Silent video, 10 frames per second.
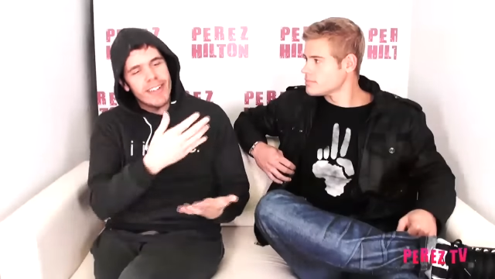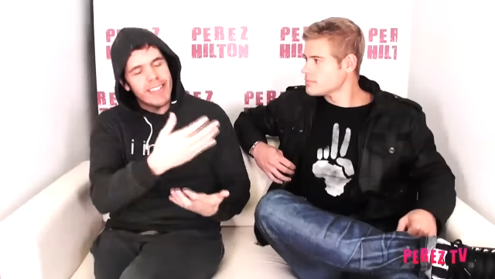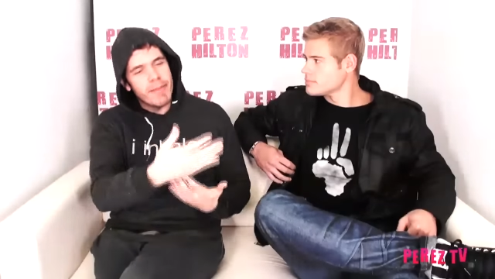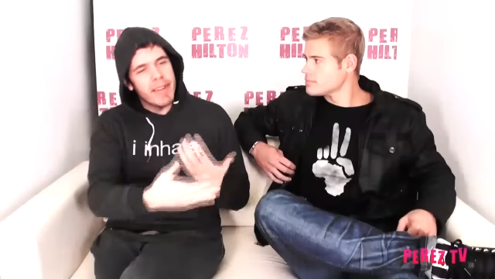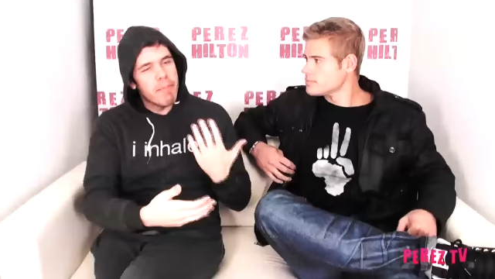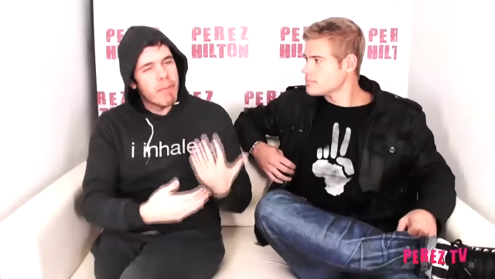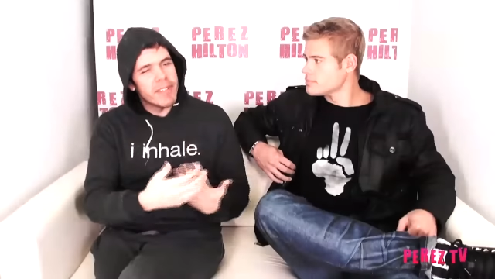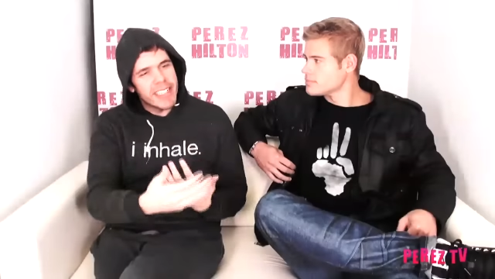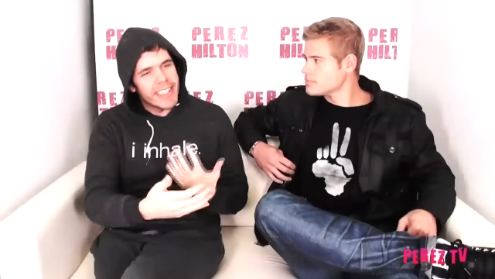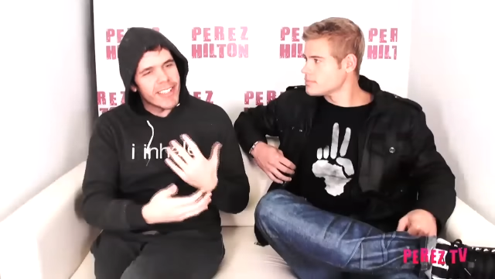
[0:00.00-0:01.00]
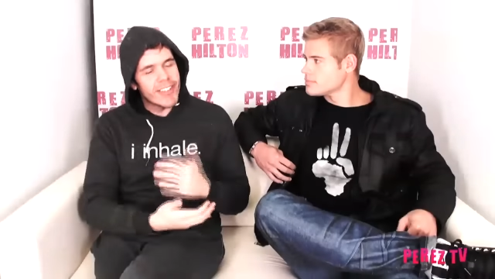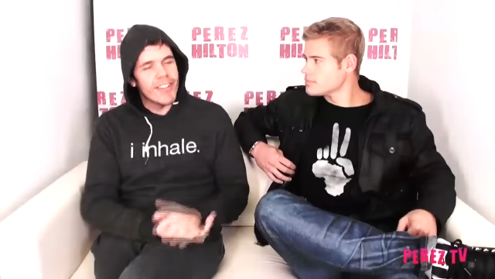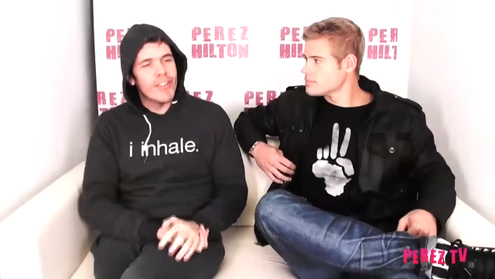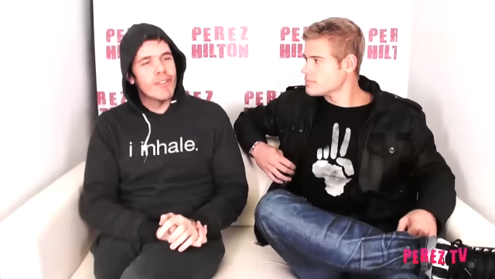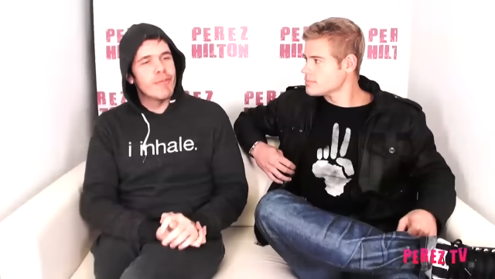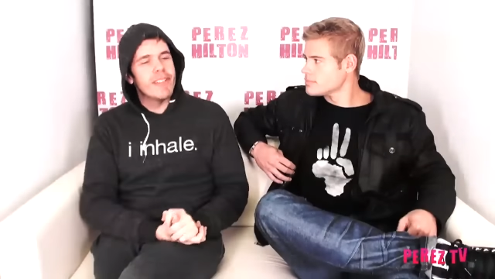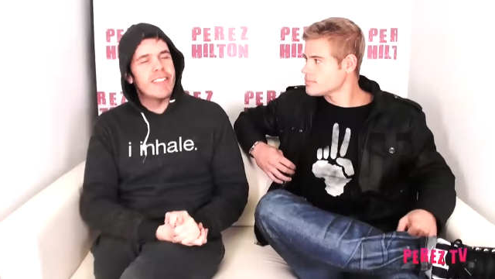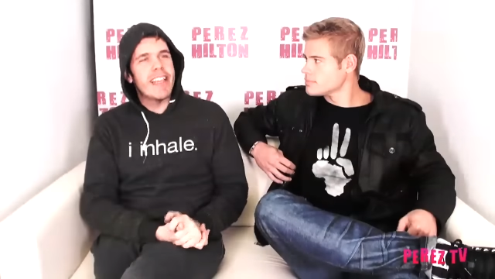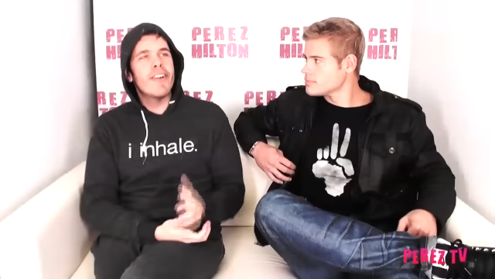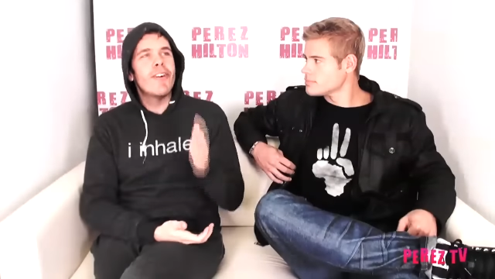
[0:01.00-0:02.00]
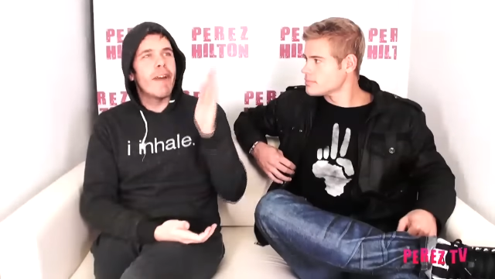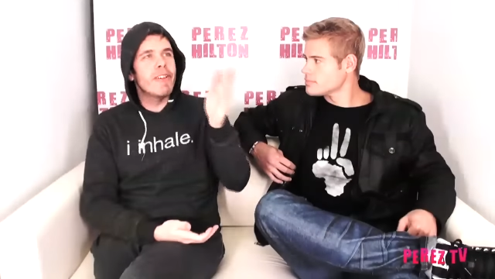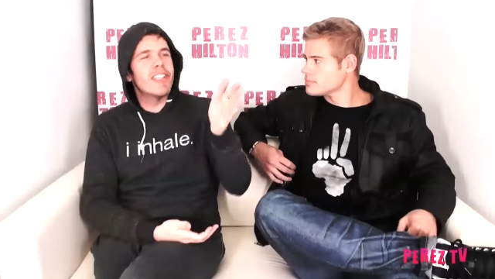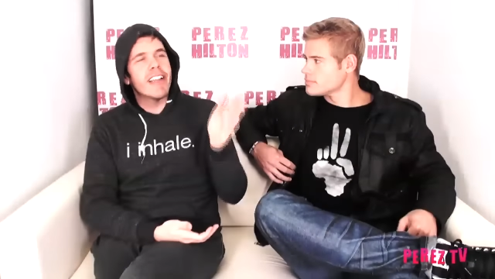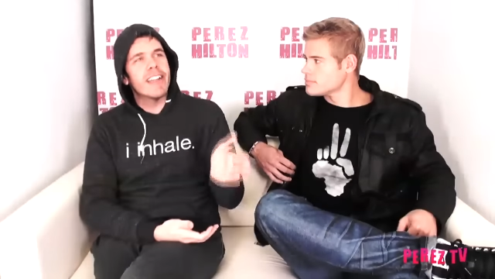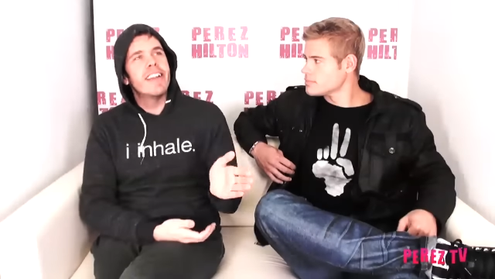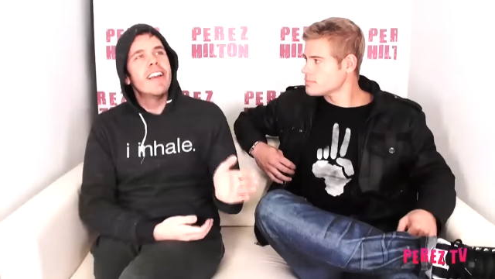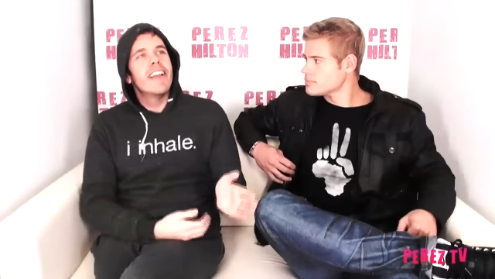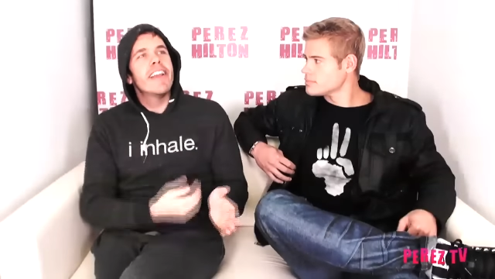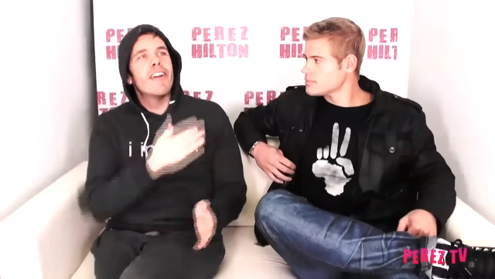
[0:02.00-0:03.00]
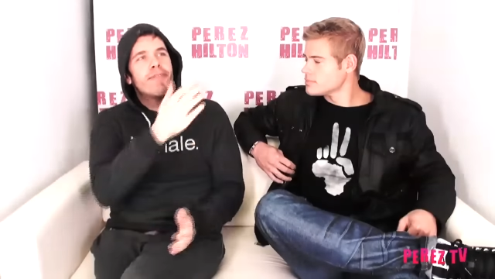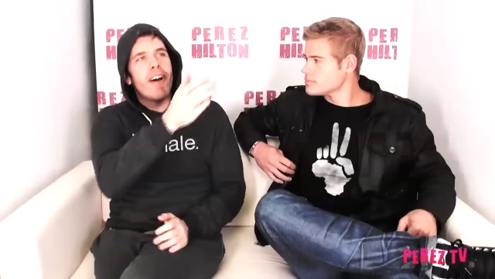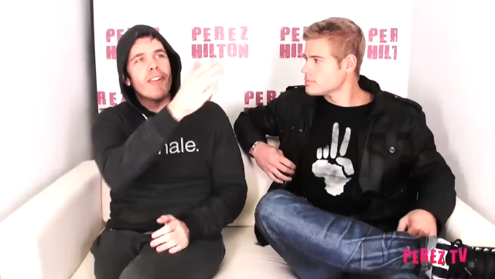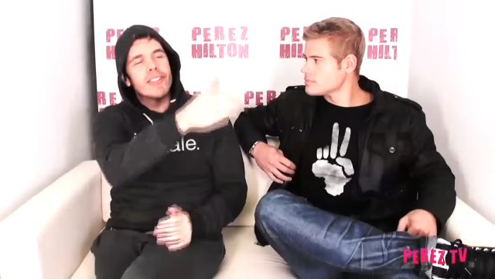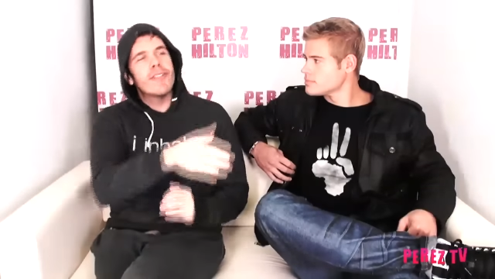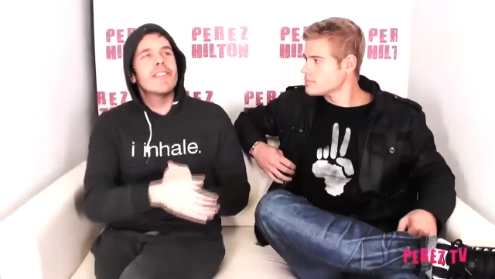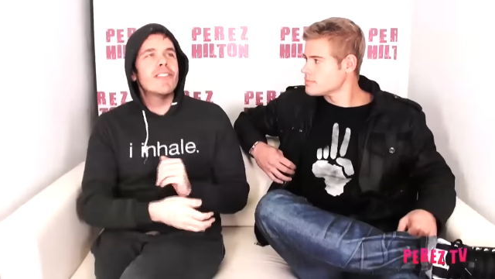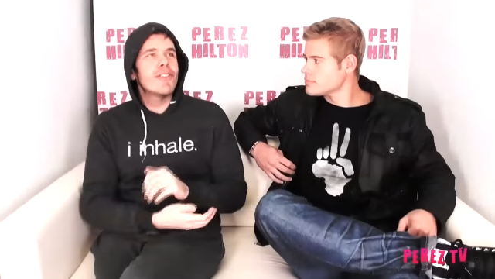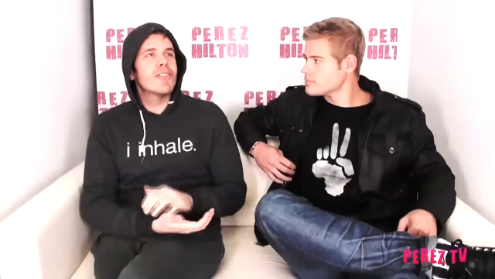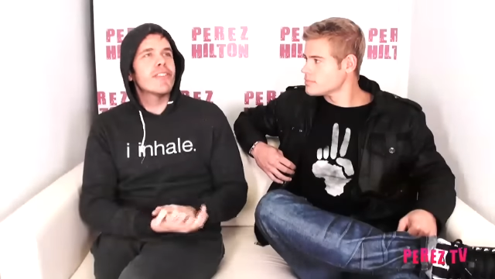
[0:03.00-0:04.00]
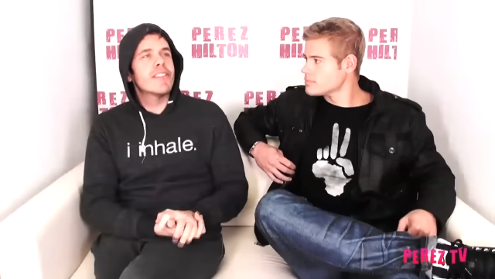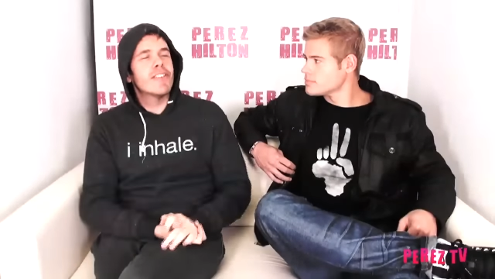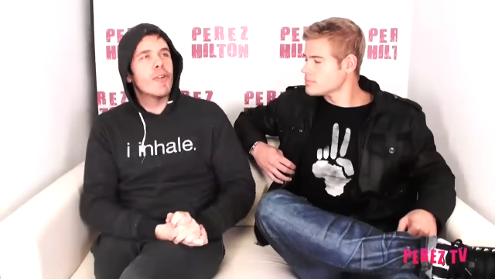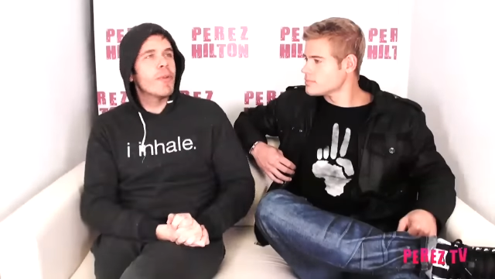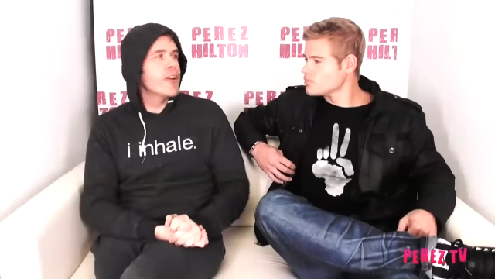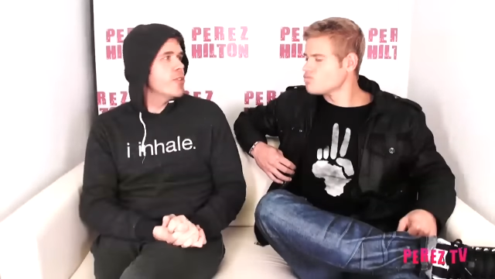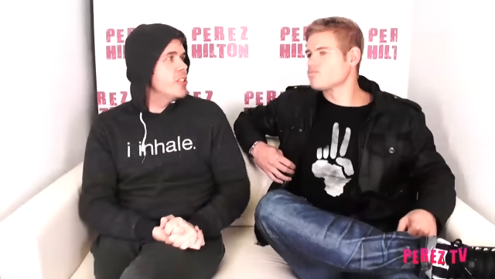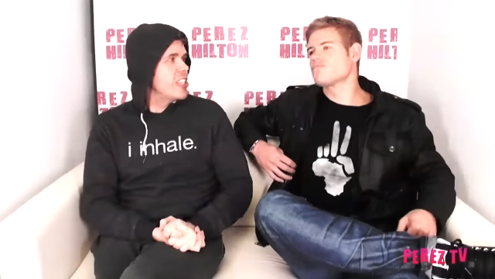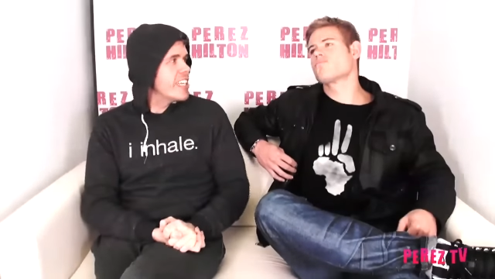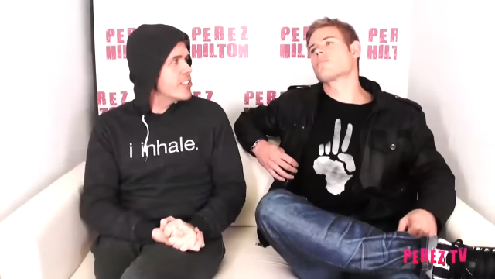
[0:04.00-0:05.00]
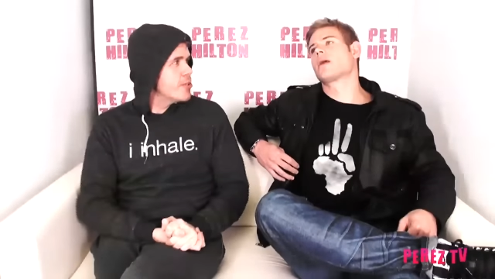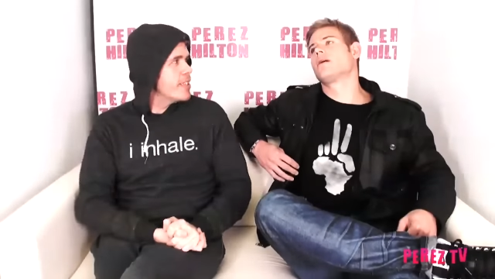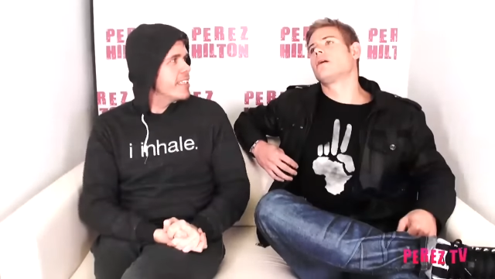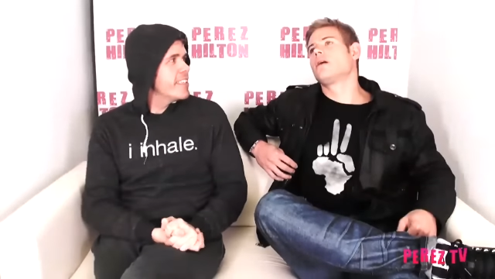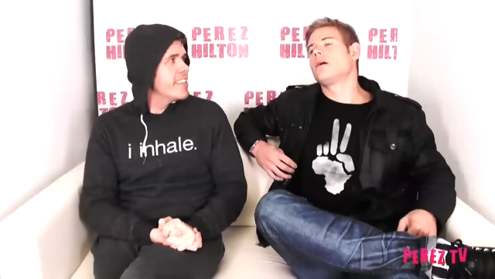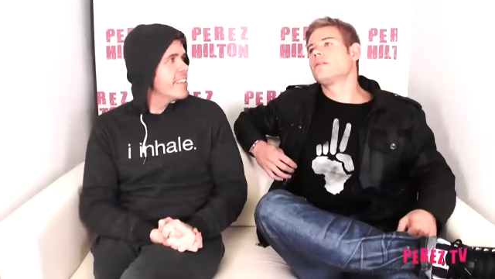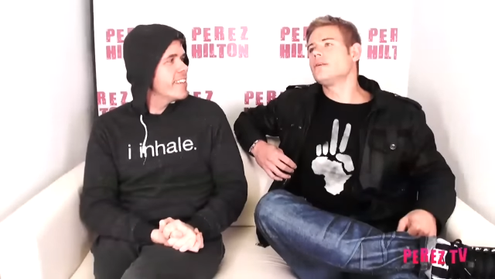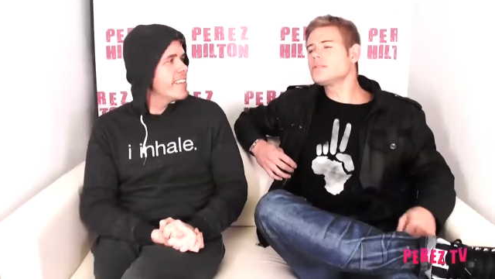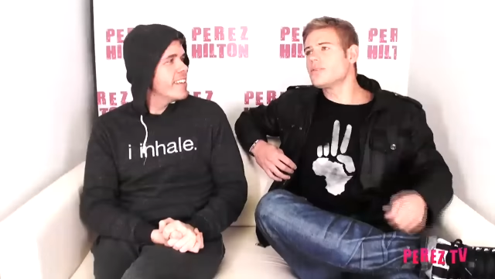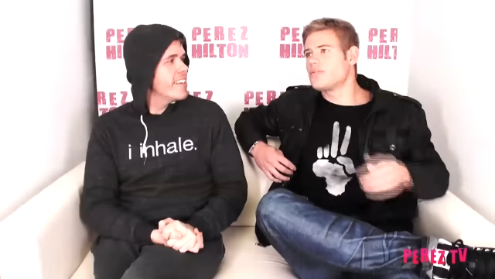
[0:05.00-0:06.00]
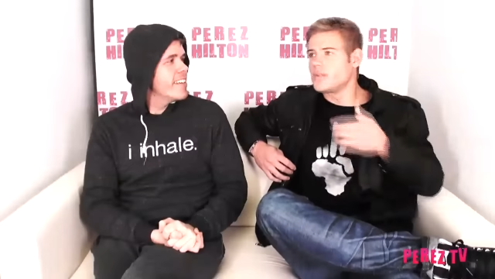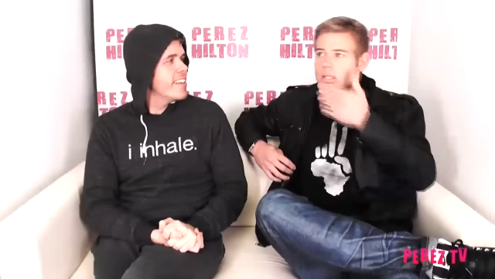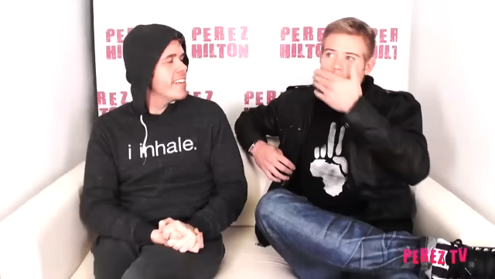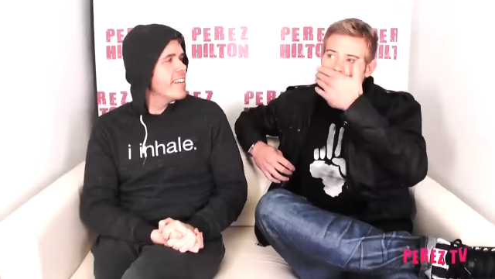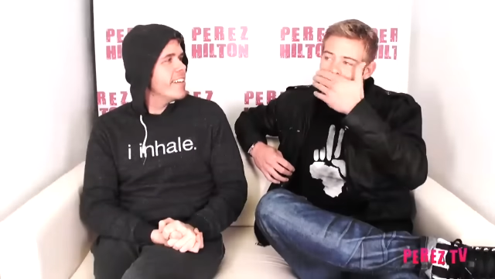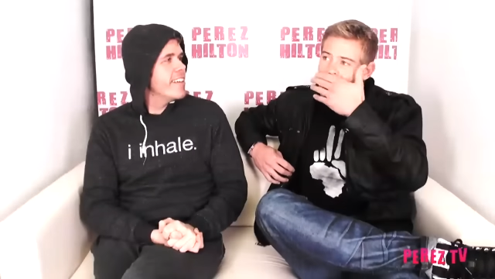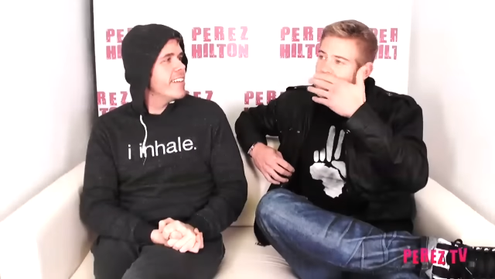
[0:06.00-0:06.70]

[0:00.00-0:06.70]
Speaker 1: somebody in particular whom you'd say, oh, I wish I could, follow so and so's career trajectory? There's
Speaker 2: a few,